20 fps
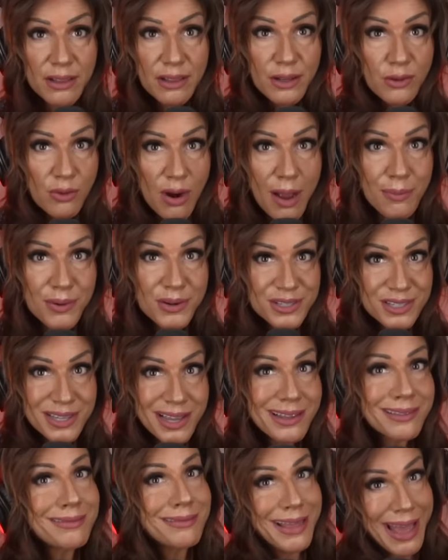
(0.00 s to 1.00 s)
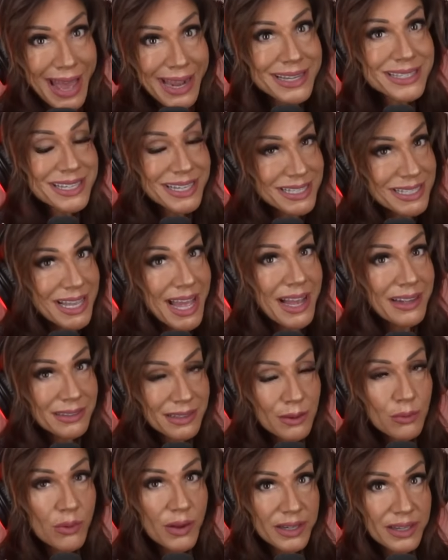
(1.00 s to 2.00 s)
and Robert said that is
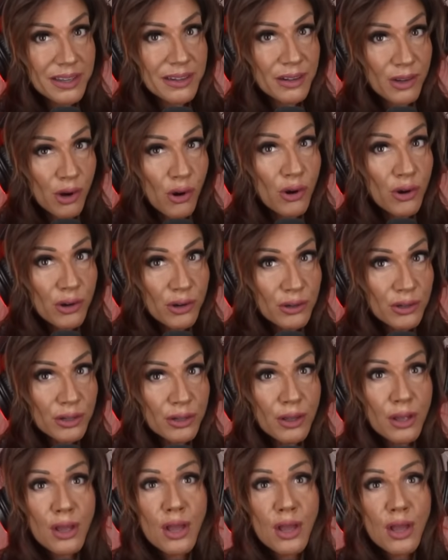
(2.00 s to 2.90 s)
exactly what had occurred.